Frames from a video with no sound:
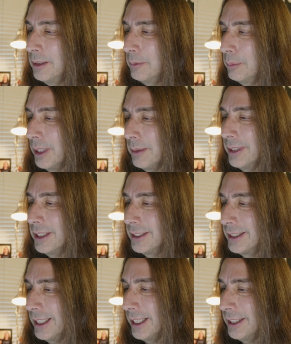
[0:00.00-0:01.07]
But I'm going to
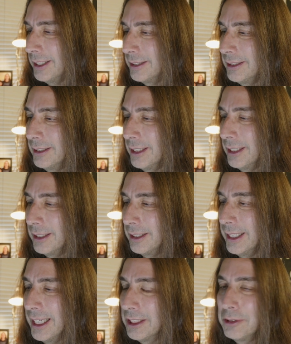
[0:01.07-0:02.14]
get this
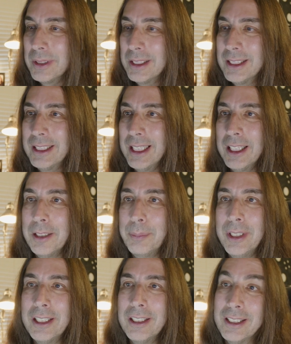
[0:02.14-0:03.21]
next one set up
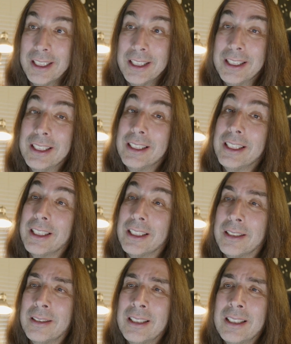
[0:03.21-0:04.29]
here. And this is, I
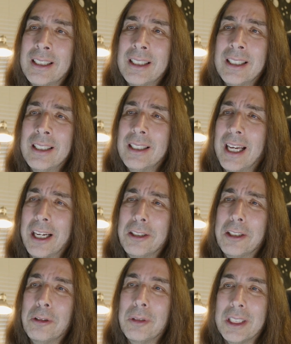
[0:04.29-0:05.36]
don't
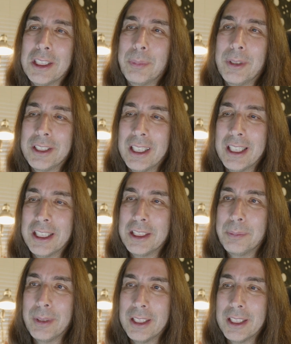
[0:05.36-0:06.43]
know who this person is,
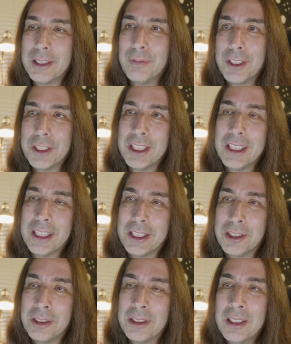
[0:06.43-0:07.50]
but this version
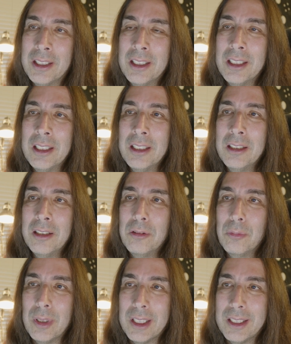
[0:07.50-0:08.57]
is
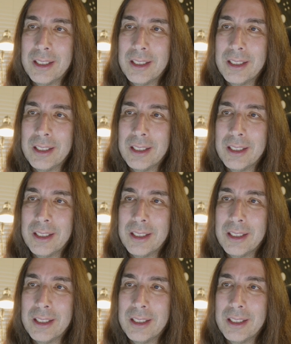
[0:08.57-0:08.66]
with